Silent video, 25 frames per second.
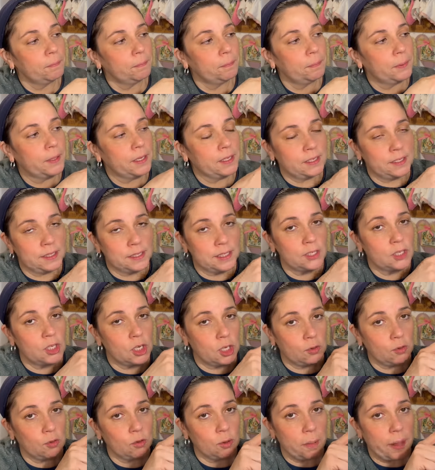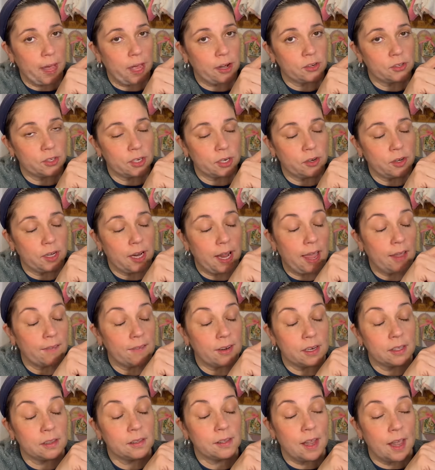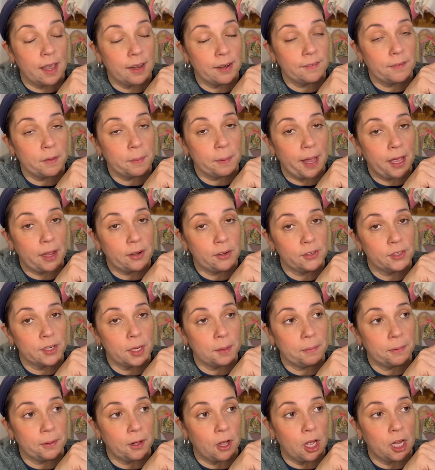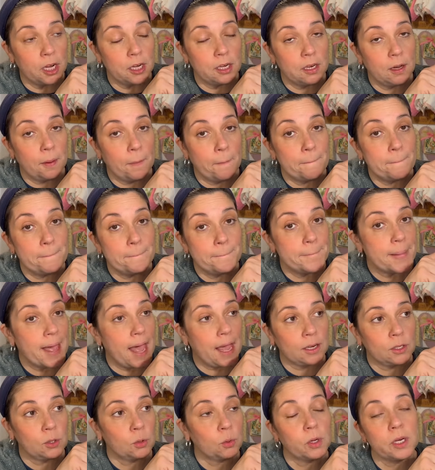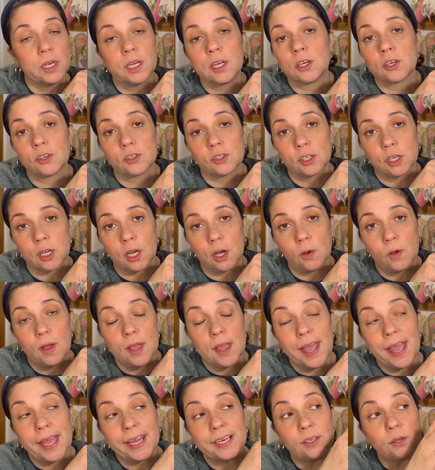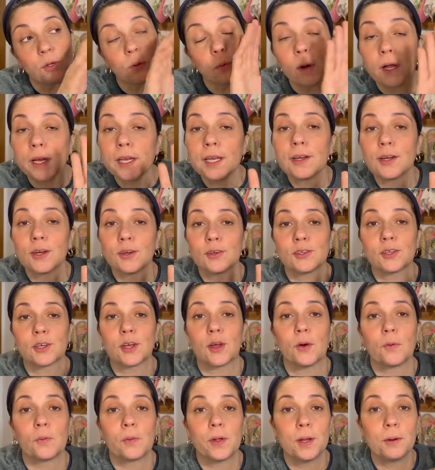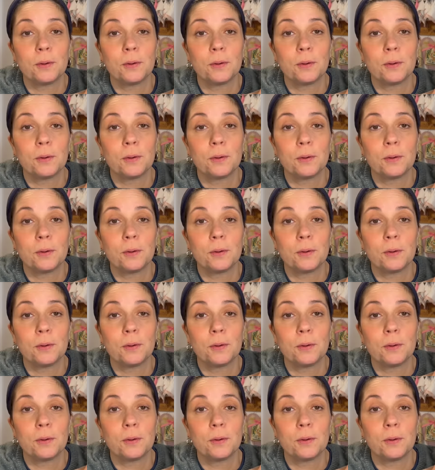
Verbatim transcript: been stitching through the patterns I already have. And a lot of the patterns I bought back 20 years ago. And 20 years ago, we